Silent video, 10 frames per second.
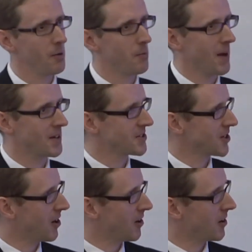Matters
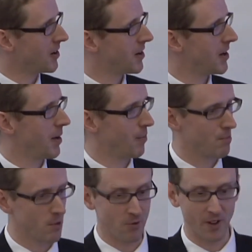are
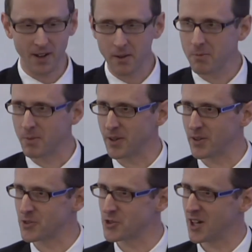improving
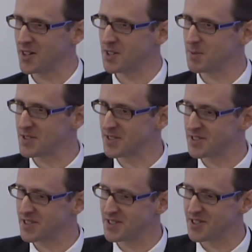because Chinese
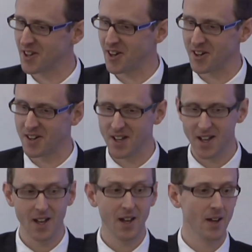businesses are
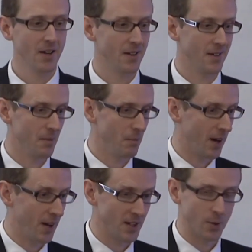
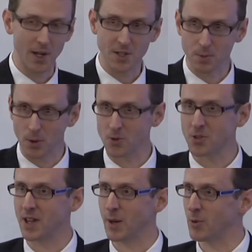beginning to export.
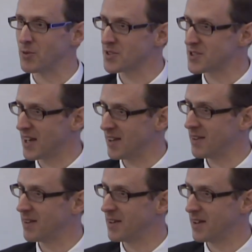They want to
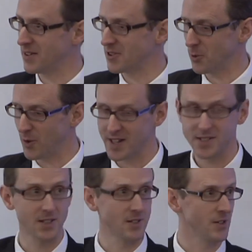sell into the
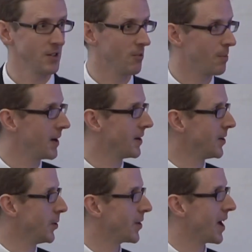West, into the European
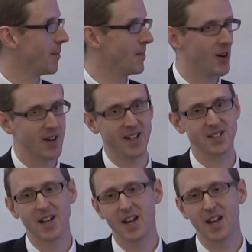and UK market.